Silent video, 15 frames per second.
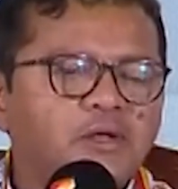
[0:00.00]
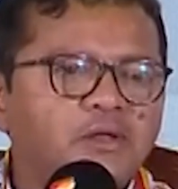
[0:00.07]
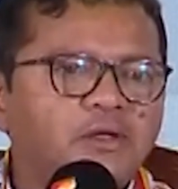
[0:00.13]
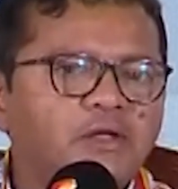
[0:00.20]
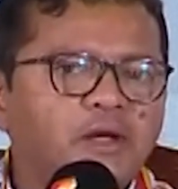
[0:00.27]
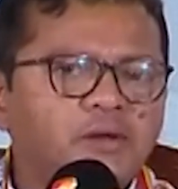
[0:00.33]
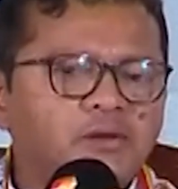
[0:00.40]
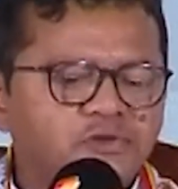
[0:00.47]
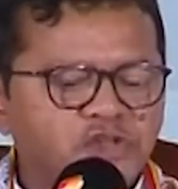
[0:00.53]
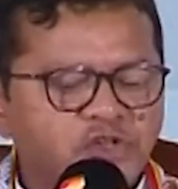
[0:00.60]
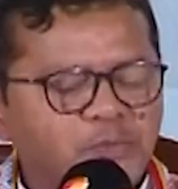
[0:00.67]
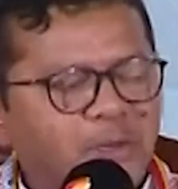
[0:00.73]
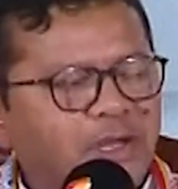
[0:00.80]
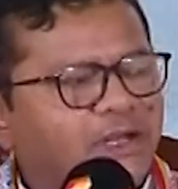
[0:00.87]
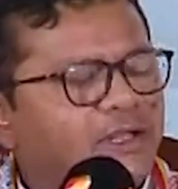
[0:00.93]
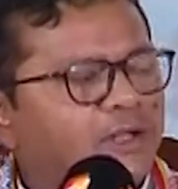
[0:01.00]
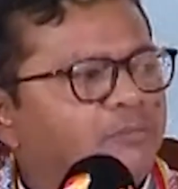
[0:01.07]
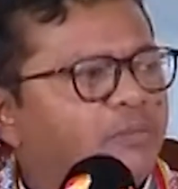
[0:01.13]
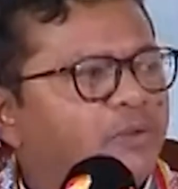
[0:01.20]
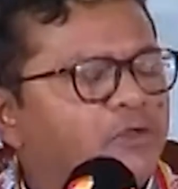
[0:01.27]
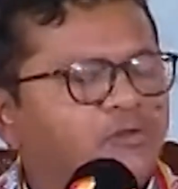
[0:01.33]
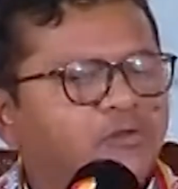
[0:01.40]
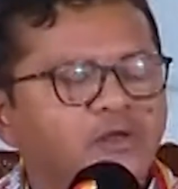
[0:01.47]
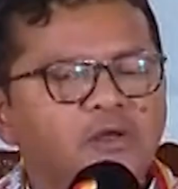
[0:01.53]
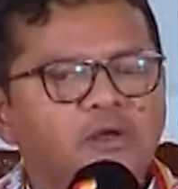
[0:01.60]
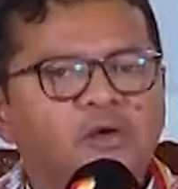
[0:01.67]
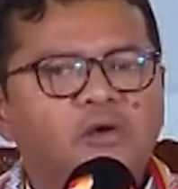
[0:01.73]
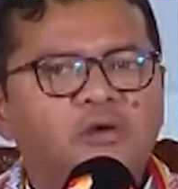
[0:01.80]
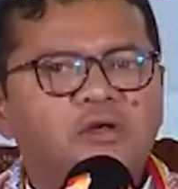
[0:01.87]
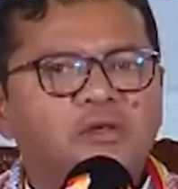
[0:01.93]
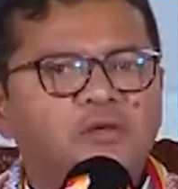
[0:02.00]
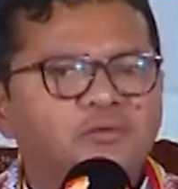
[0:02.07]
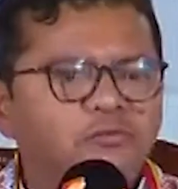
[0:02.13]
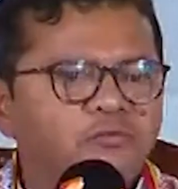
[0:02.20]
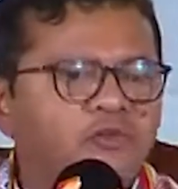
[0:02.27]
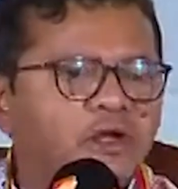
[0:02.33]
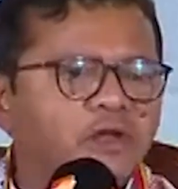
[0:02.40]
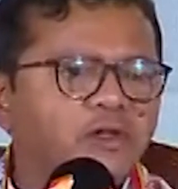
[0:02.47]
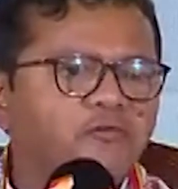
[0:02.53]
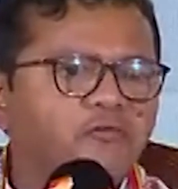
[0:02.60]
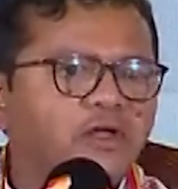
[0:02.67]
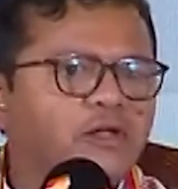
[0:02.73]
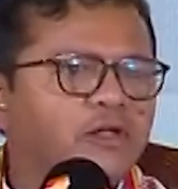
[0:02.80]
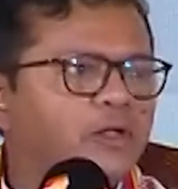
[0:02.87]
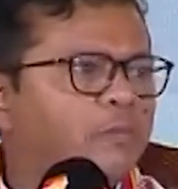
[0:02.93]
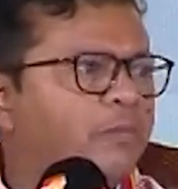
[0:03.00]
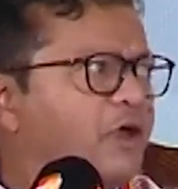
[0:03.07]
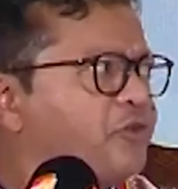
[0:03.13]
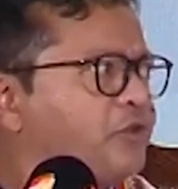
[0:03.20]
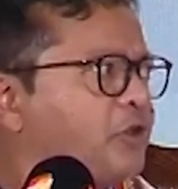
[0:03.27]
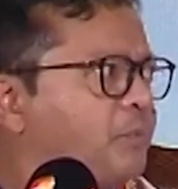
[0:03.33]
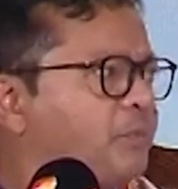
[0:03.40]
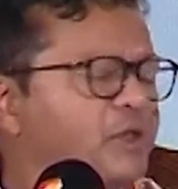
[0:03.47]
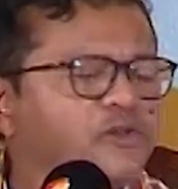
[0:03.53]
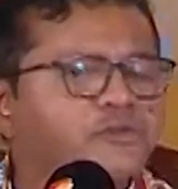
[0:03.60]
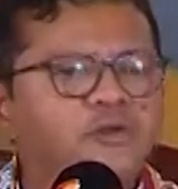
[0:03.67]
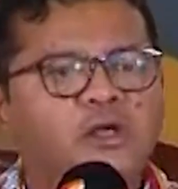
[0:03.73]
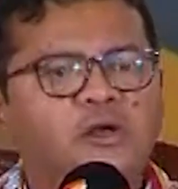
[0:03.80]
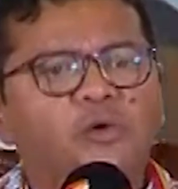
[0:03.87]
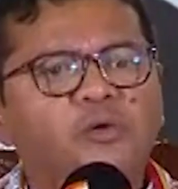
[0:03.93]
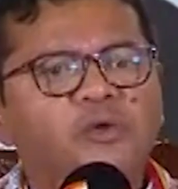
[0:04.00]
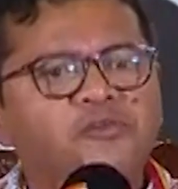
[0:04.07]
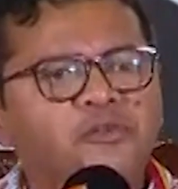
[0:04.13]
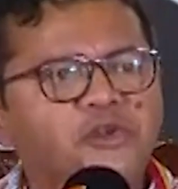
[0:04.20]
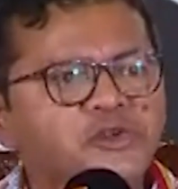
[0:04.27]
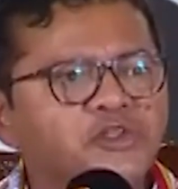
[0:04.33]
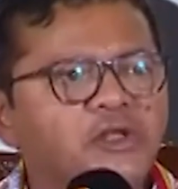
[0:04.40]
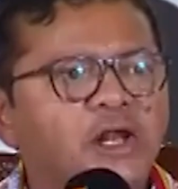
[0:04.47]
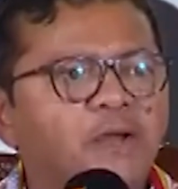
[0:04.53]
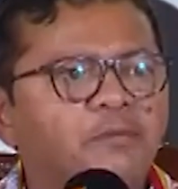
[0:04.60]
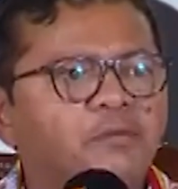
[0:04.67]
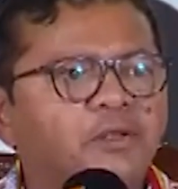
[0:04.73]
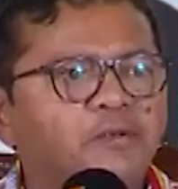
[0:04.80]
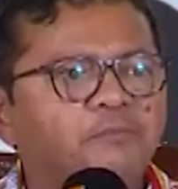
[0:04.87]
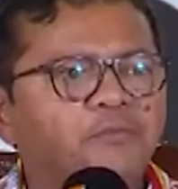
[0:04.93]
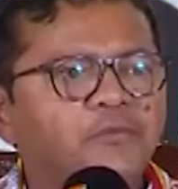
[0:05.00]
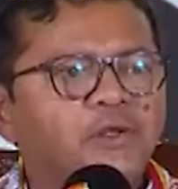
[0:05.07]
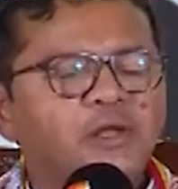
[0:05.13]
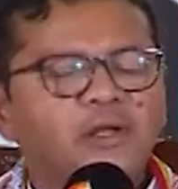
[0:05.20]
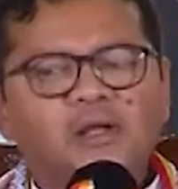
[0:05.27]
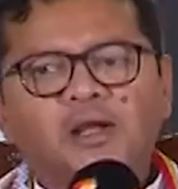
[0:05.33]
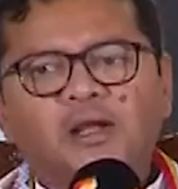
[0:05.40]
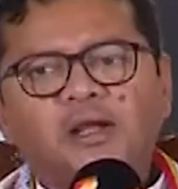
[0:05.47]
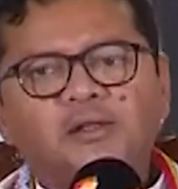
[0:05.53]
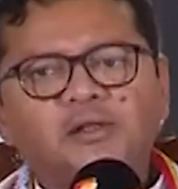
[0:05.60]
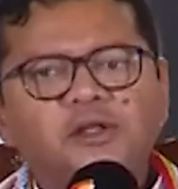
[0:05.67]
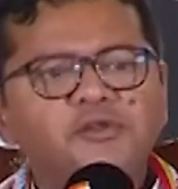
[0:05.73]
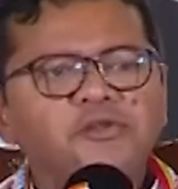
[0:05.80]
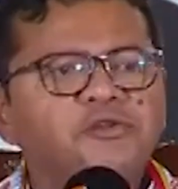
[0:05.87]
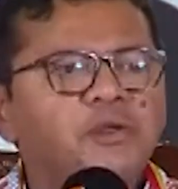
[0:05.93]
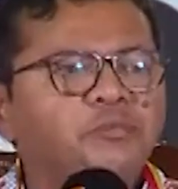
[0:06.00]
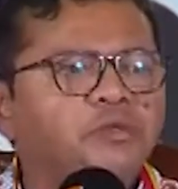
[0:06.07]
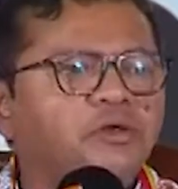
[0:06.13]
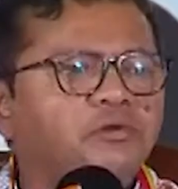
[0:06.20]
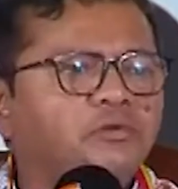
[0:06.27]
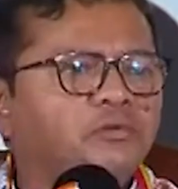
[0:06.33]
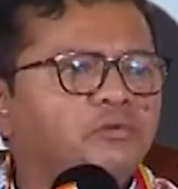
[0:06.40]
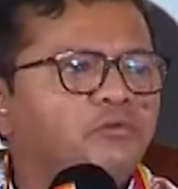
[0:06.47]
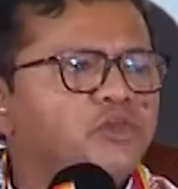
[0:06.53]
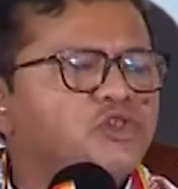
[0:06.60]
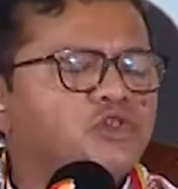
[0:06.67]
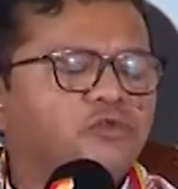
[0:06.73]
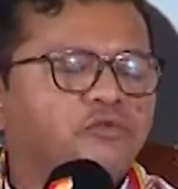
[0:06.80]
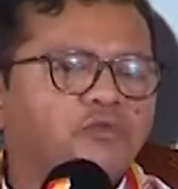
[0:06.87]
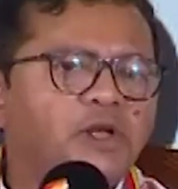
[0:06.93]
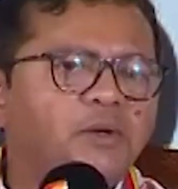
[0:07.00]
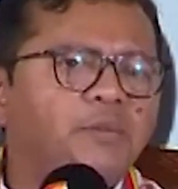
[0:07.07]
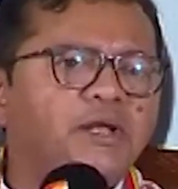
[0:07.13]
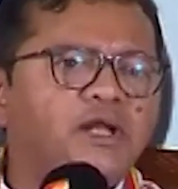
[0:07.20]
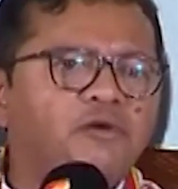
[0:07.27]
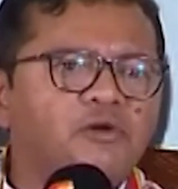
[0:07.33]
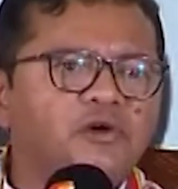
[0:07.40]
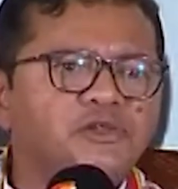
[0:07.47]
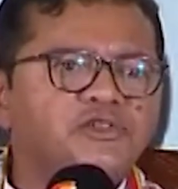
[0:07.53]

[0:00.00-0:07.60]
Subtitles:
they're suspending MPs, they are not, we are in the well, they're passing the bills, there are no discussion happening. And this is something which will be in our